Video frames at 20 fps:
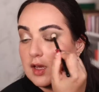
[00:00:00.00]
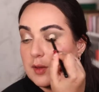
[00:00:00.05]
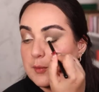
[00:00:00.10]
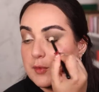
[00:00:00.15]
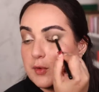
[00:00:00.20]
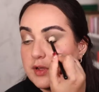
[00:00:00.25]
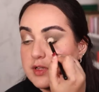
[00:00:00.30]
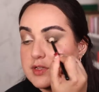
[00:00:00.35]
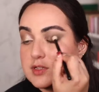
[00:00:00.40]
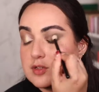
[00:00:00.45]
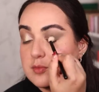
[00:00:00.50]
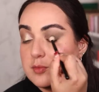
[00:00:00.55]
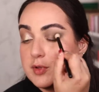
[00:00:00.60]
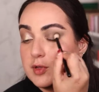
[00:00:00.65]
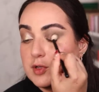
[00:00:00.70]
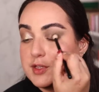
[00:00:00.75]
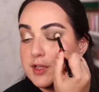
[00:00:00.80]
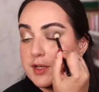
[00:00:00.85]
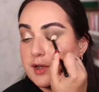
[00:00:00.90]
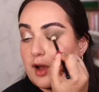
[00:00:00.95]
I'm going to
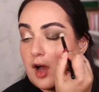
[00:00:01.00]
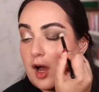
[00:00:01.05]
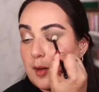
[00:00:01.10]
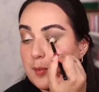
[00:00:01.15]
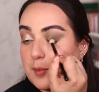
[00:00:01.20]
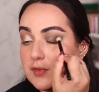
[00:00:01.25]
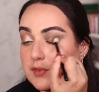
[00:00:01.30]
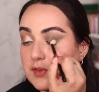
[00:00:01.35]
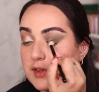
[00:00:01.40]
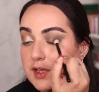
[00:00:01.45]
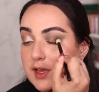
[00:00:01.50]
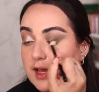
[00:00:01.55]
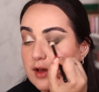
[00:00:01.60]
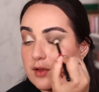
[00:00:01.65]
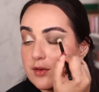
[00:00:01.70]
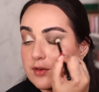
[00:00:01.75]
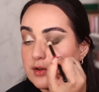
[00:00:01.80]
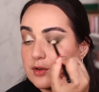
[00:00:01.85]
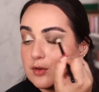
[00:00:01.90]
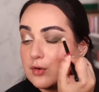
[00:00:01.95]
build it up on the
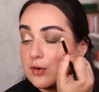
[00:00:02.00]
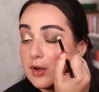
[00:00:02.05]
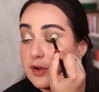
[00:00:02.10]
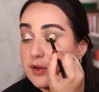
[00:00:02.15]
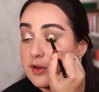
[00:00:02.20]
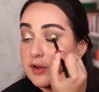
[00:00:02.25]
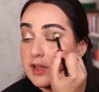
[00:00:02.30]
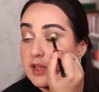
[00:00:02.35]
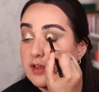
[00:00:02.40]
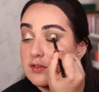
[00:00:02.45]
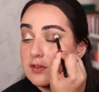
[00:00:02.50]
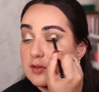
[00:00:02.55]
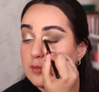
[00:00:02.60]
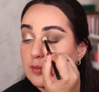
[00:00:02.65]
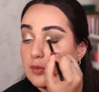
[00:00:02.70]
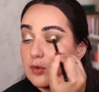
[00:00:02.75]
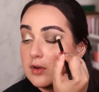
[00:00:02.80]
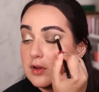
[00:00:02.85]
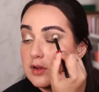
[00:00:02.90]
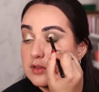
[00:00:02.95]
outer corner even
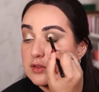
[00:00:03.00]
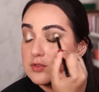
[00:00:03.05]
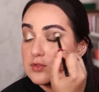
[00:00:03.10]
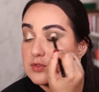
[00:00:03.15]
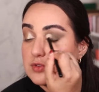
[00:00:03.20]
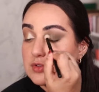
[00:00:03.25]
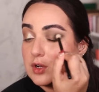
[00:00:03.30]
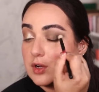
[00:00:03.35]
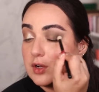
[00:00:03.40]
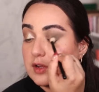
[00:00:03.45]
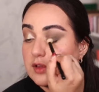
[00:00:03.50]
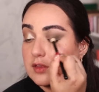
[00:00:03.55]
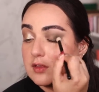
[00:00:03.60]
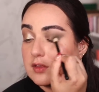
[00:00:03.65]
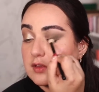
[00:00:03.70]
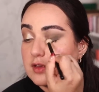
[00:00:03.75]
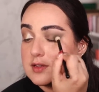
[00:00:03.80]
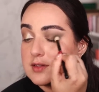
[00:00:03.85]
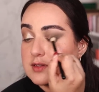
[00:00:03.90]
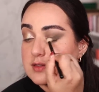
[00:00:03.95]
more to darken
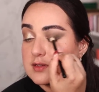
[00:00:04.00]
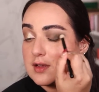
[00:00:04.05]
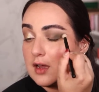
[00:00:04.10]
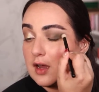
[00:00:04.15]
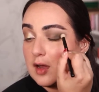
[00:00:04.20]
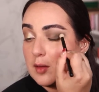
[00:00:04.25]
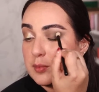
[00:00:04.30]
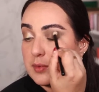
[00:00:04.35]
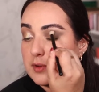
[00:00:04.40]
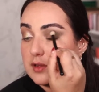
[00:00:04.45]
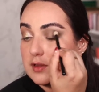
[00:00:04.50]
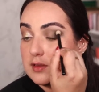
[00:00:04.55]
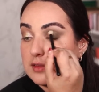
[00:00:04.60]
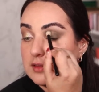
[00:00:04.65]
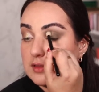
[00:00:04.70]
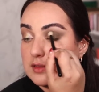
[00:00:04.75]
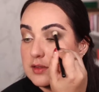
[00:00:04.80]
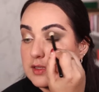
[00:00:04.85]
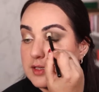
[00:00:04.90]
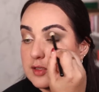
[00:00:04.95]
things up a
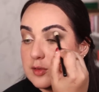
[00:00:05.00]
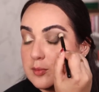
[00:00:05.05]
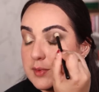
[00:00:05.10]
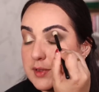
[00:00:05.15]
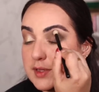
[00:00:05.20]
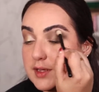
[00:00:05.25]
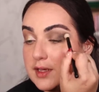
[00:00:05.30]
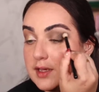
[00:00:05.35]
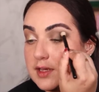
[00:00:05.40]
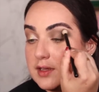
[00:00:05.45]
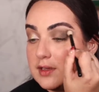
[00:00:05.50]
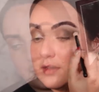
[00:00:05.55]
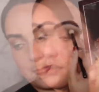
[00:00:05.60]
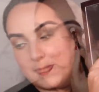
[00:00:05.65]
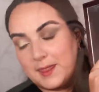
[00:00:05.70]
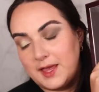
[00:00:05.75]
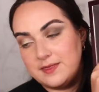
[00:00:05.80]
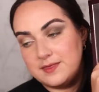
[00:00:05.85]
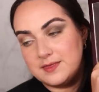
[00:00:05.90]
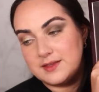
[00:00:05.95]
little bit.
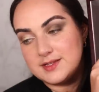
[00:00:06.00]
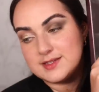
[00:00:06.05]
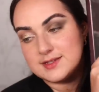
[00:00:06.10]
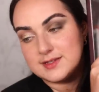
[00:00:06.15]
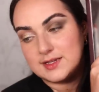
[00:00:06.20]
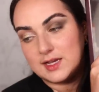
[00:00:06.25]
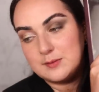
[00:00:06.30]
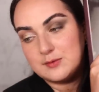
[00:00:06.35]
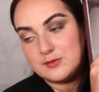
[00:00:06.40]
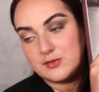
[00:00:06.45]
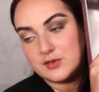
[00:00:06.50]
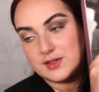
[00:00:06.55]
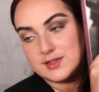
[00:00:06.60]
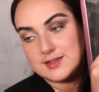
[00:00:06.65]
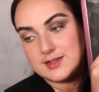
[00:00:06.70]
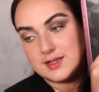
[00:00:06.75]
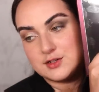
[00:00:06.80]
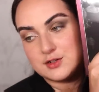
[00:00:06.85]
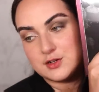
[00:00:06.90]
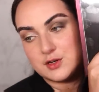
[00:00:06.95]
And this time for the
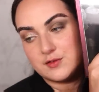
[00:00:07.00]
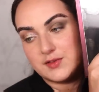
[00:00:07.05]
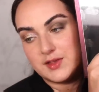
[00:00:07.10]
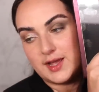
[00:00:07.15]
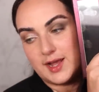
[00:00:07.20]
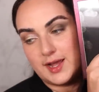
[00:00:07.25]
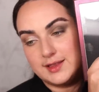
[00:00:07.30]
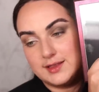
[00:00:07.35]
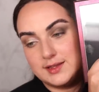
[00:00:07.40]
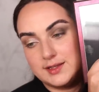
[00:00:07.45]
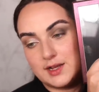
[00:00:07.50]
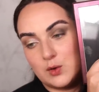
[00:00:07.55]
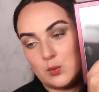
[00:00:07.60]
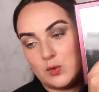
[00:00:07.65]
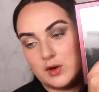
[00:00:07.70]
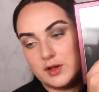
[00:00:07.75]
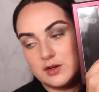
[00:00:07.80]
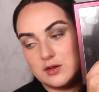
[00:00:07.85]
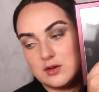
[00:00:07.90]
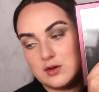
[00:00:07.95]
center of the eyelid, I
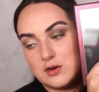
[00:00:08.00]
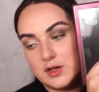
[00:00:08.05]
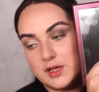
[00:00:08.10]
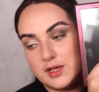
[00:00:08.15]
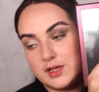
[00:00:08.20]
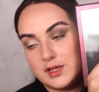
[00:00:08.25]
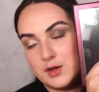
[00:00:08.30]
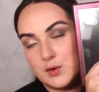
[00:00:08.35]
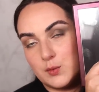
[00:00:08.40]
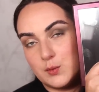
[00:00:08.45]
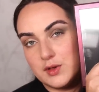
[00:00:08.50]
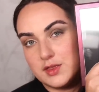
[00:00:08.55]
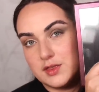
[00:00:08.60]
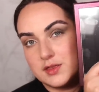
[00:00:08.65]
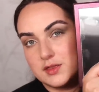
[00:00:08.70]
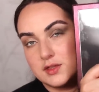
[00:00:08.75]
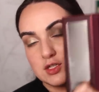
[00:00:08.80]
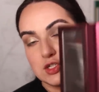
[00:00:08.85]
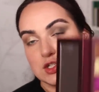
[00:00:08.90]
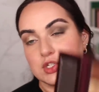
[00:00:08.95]
want to go in
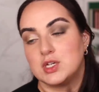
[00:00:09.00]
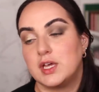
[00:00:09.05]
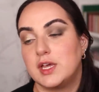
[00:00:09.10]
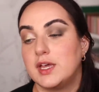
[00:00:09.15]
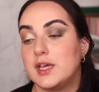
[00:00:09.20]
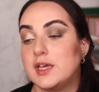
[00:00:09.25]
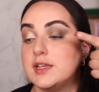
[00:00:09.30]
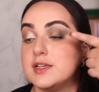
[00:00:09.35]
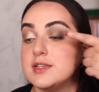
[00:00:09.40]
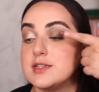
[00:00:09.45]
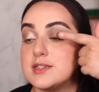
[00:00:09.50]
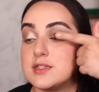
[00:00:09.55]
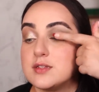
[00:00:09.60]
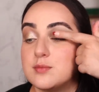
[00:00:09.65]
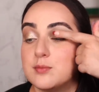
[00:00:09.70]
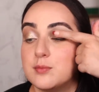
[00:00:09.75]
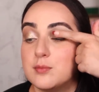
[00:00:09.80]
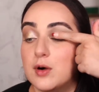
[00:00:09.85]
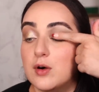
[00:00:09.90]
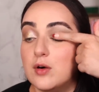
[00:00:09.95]
with the shade
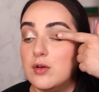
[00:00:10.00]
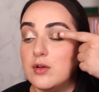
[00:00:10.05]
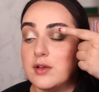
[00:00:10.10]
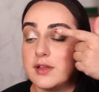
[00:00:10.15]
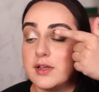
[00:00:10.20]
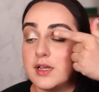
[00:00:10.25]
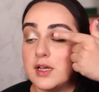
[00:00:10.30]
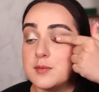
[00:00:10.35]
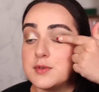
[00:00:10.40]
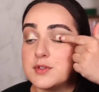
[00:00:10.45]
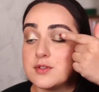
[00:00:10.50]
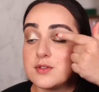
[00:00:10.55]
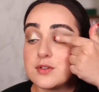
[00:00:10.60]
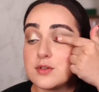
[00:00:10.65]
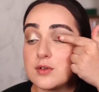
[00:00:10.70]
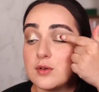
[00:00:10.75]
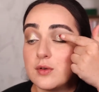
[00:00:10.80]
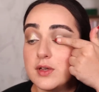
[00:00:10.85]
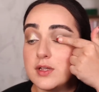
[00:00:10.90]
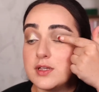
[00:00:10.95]
Smoke and I'm
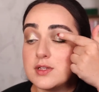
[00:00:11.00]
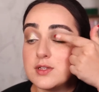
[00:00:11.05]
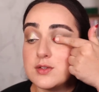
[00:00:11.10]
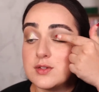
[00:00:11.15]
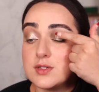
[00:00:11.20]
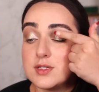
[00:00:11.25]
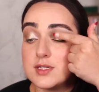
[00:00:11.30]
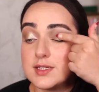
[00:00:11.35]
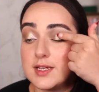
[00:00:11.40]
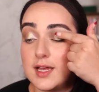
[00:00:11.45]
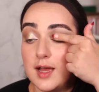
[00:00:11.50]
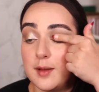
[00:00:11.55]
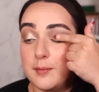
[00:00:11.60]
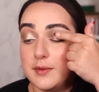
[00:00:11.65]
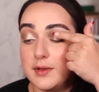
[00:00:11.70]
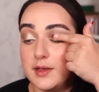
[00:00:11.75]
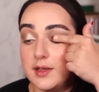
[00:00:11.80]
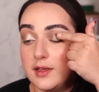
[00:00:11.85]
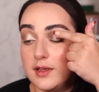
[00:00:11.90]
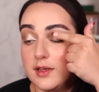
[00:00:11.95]
just going to
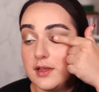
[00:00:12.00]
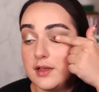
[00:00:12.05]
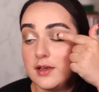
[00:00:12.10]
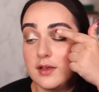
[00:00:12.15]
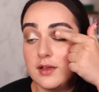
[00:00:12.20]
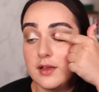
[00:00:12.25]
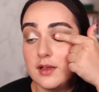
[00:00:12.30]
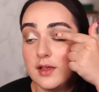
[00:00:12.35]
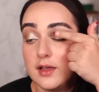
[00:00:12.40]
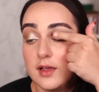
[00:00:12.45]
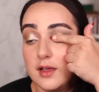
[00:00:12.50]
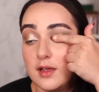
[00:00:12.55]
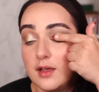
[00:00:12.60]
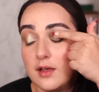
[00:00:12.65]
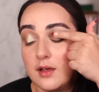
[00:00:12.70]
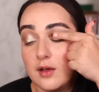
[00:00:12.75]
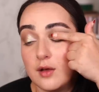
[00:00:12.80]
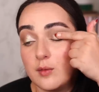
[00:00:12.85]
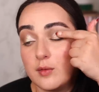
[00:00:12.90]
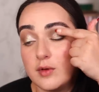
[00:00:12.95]
tap it in
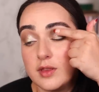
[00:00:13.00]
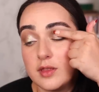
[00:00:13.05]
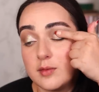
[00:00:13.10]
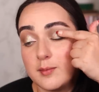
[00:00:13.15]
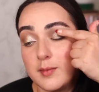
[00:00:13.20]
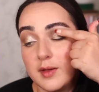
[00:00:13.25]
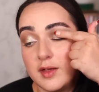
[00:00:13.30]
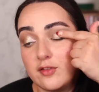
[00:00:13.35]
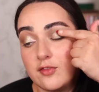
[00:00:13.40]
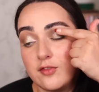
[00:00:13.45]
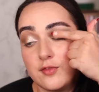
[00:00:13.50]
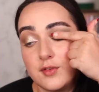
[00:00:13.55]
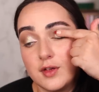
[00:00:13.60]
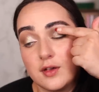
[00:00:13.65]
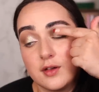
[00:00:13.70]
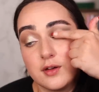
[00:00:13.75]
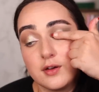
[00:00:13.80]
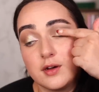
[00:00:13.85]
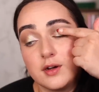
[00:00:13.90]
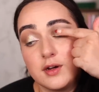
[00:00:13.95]
with my
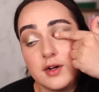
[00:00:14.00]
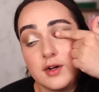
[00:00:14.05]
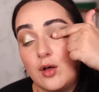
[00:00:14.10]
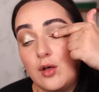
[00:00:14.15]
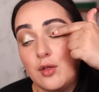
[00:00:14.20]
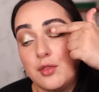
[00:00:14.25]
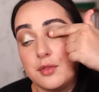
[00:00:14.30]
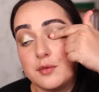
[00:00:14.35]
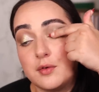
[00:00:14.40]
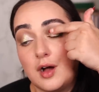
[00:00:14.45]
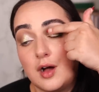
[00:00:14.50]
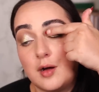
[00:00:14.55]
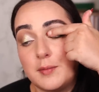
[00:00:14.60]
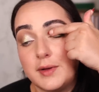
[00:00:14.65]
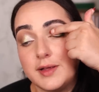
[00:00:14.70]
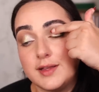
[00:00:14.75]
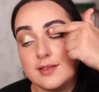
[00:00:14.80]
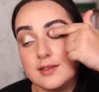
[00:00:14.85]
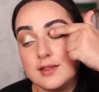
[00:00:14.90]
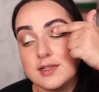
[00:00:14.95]
finger all throughout
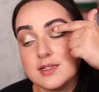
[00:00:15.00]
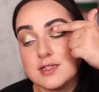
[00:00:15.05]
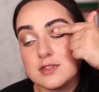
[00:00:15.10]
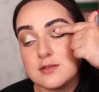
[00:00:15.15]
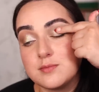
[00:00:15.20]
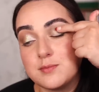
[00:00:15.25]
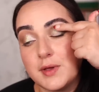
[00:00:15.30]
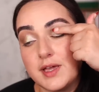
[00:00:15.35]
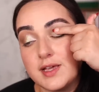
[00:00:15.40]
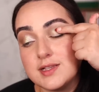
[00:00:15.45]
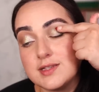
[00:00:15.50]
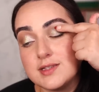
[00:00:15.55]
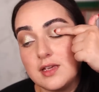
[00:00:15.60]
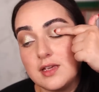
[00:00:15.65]
my lid space